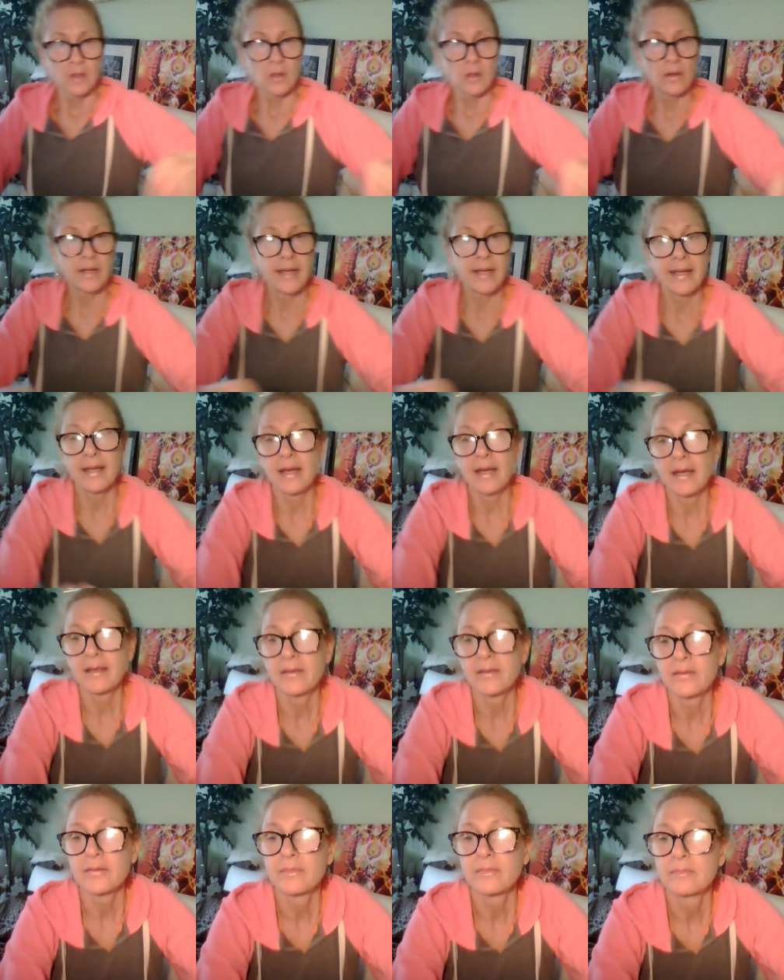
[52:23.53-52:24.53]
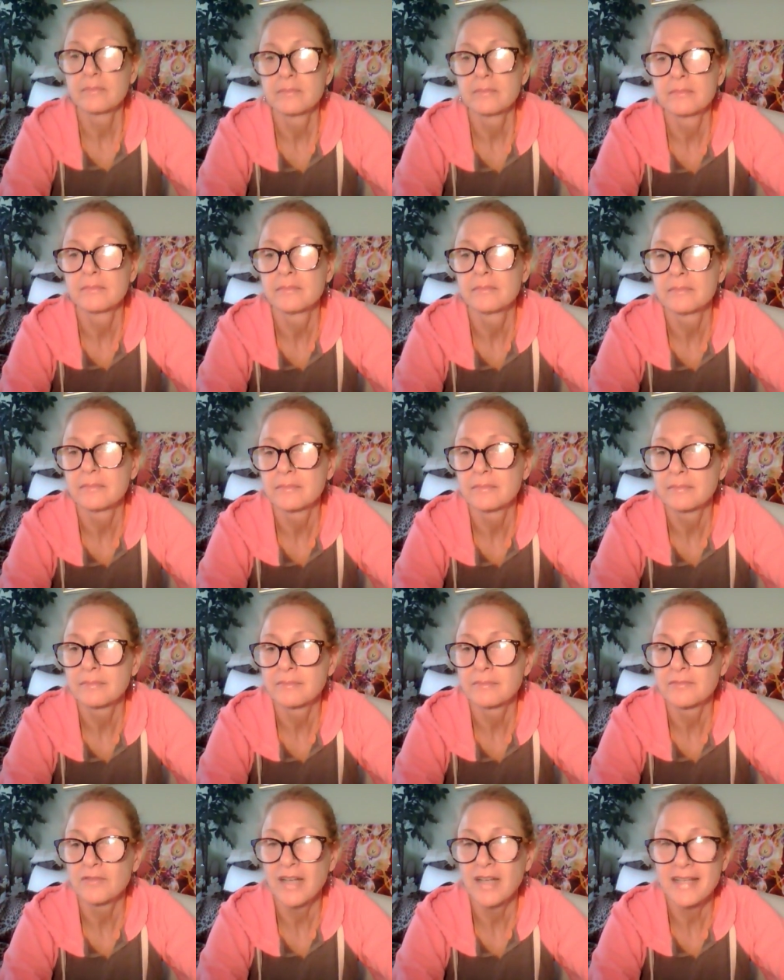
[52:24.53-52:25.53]
Okay guys,
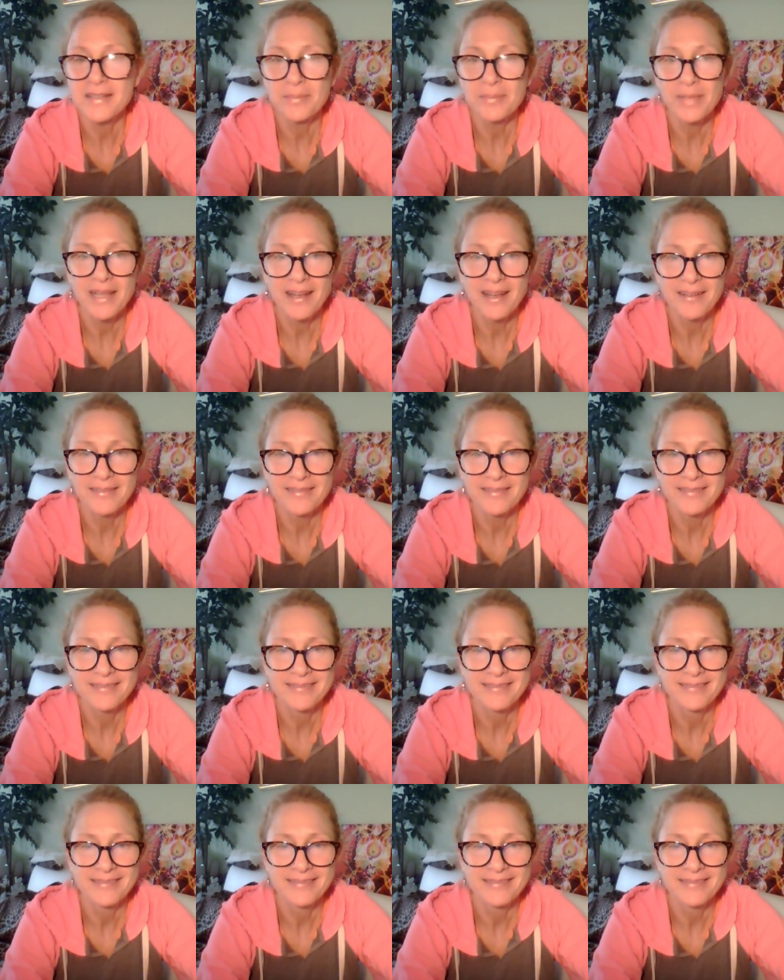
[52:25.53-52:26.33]
rise and be loved.